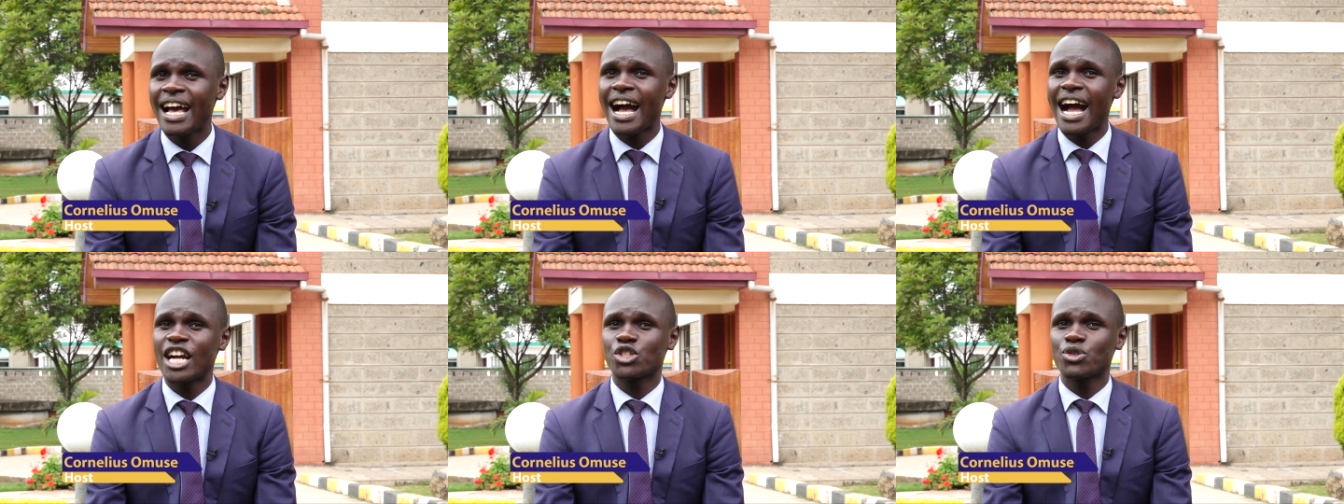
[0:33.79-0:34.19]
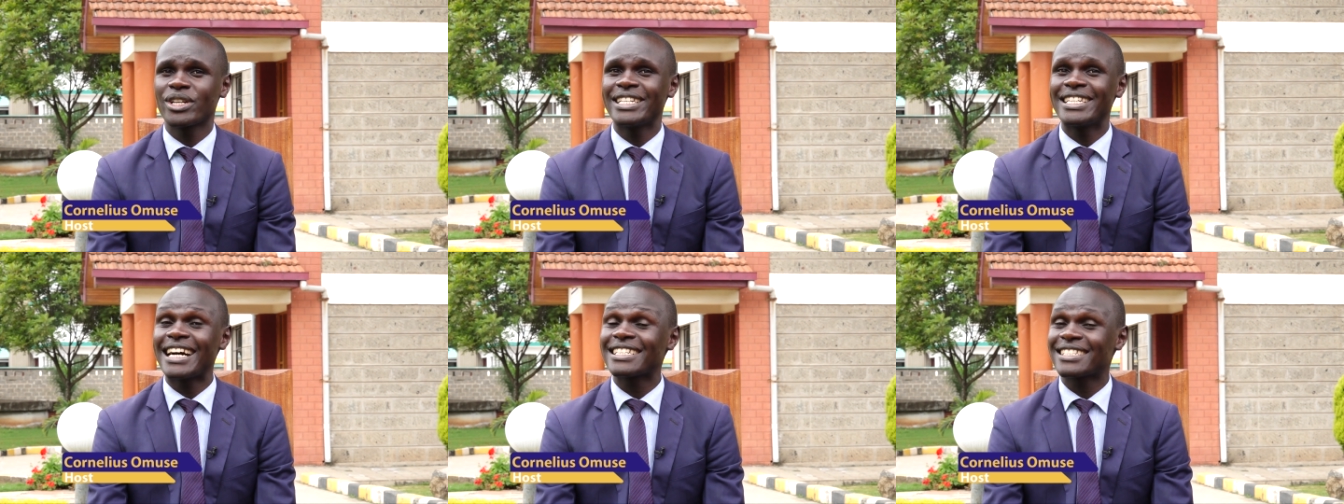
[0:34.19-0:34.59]

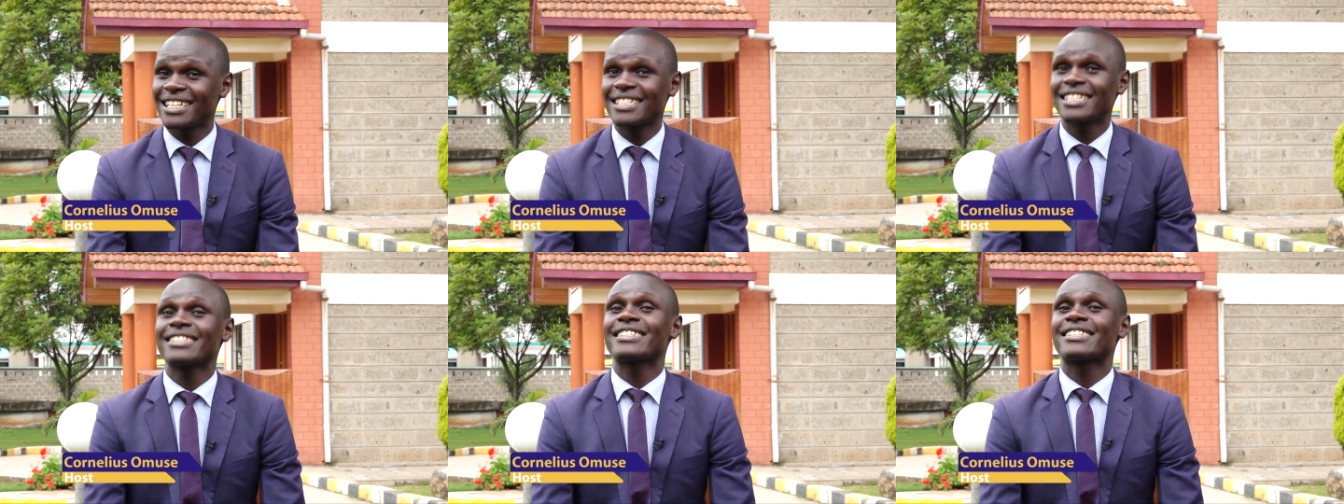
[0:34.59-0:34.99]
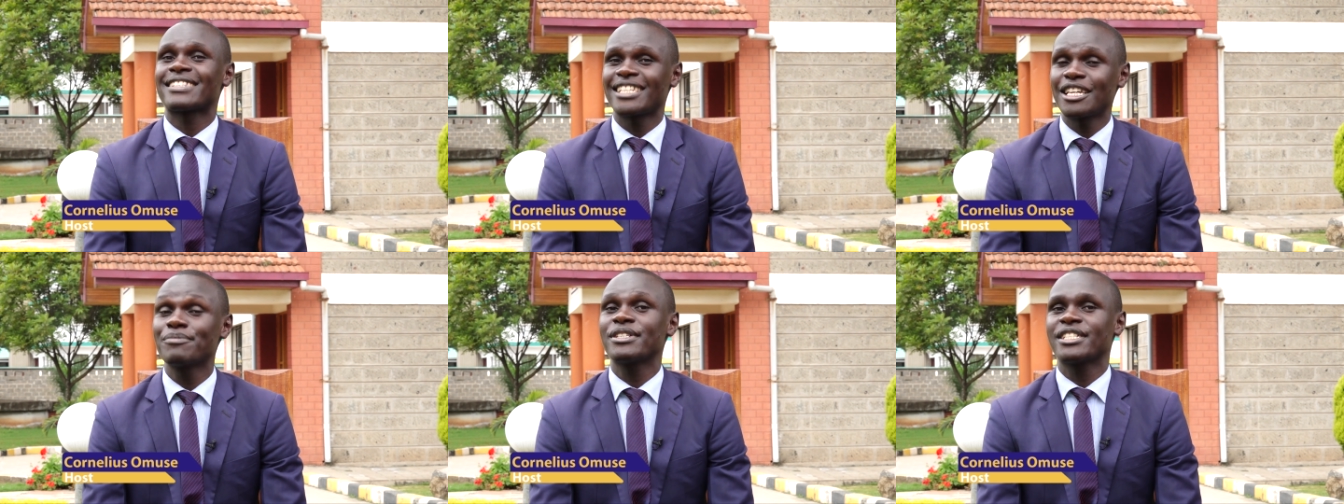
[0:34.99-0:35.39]
actually asserted the
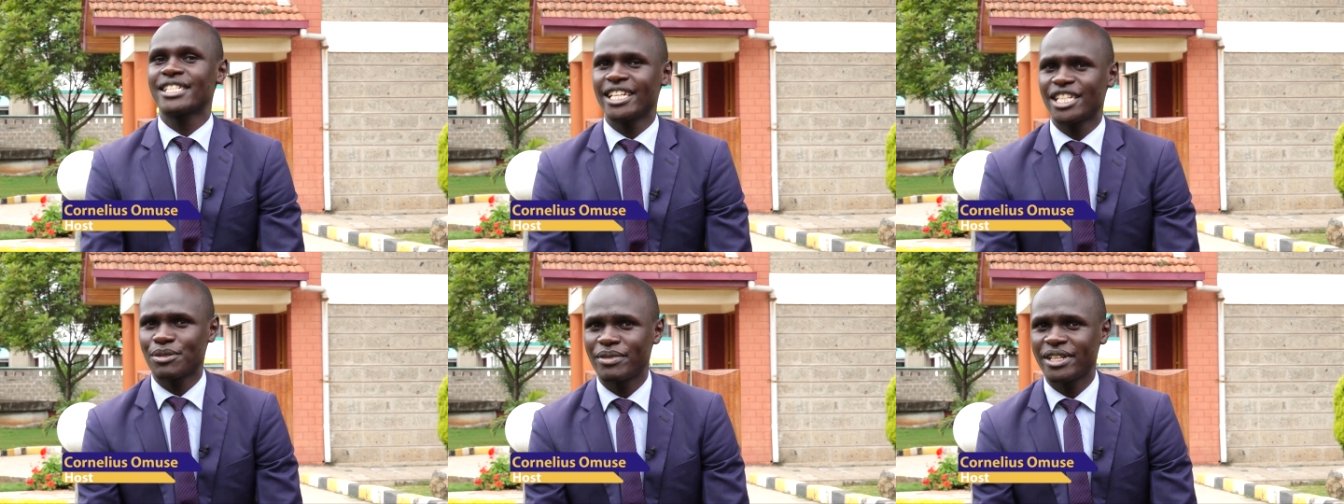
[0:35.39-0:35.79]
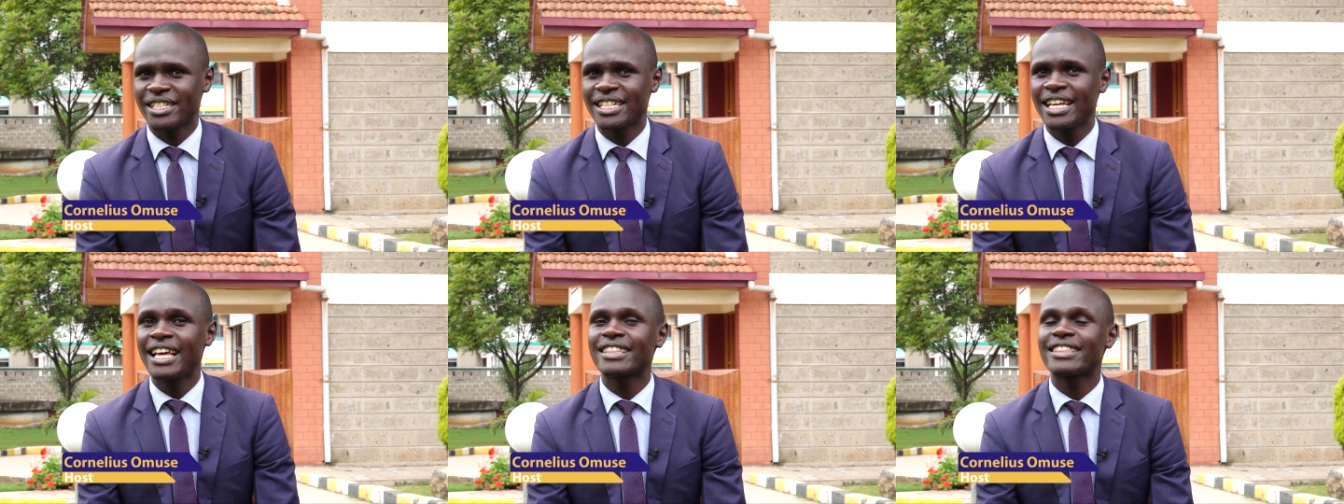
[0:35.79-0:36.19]
same statement